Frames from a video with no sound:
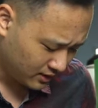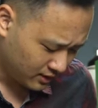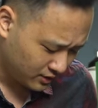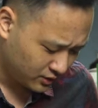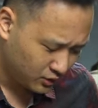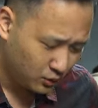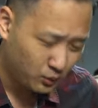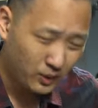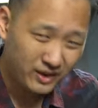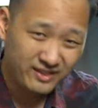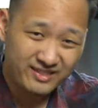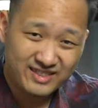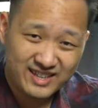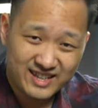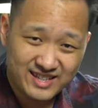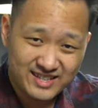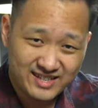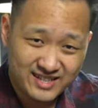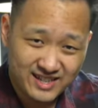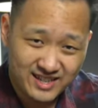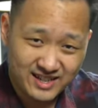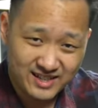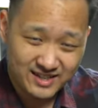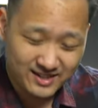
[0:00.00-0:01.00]
So what
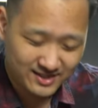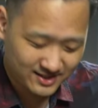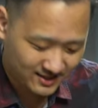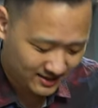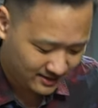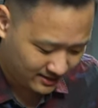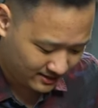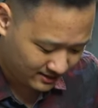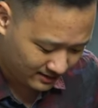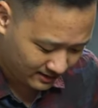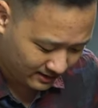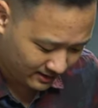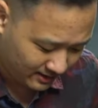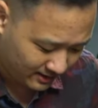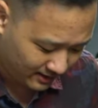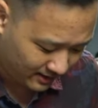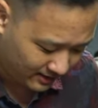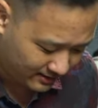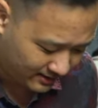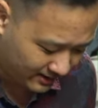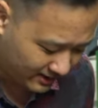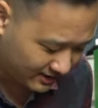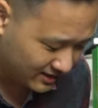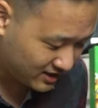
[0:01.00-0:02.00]
this is,
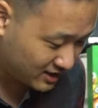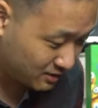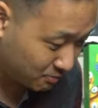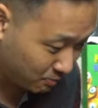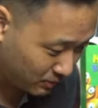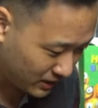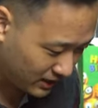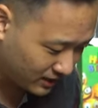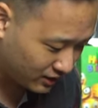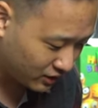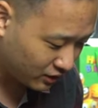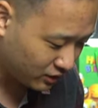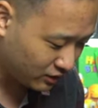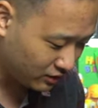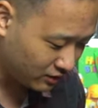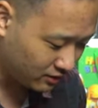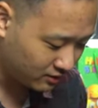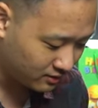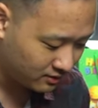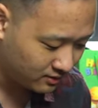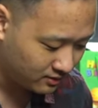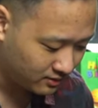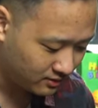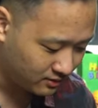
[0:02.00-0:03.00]
is a speaker
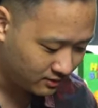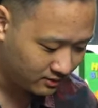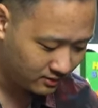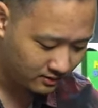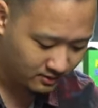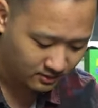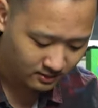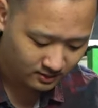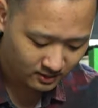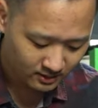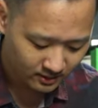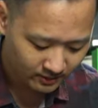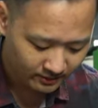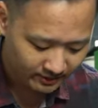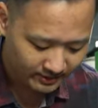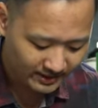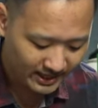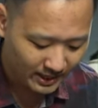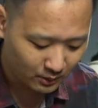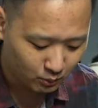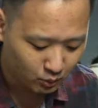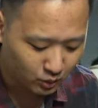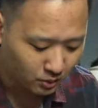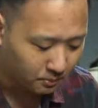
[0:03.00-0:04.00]

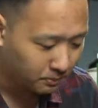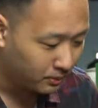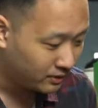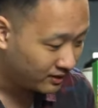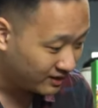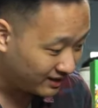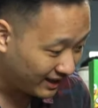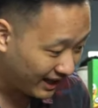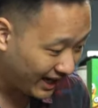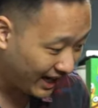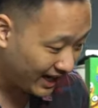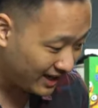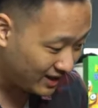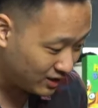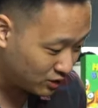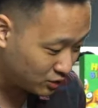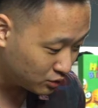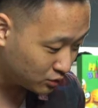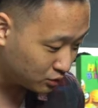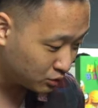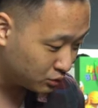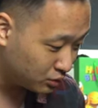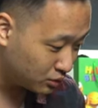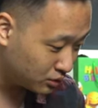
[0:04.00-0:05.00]
that will play
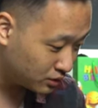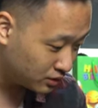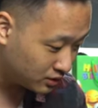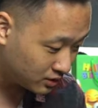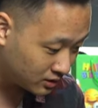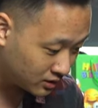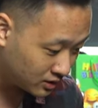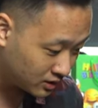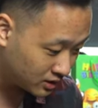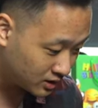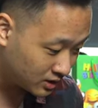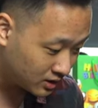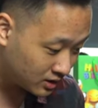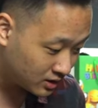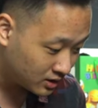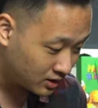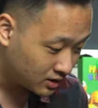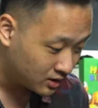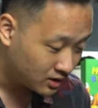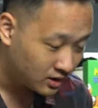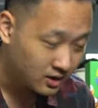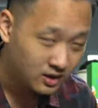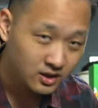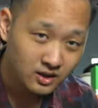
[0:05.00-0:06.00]
you
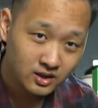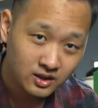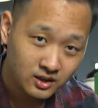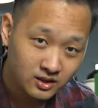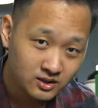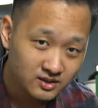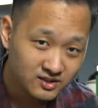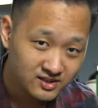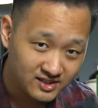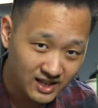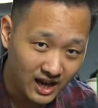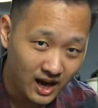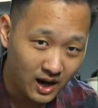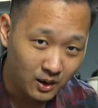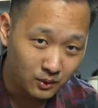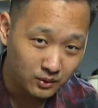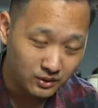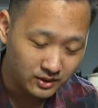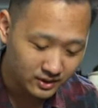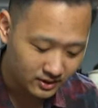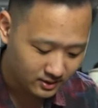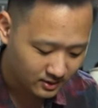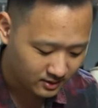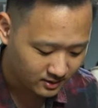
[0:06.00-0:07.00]

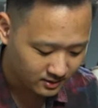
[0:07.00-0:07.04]
sound.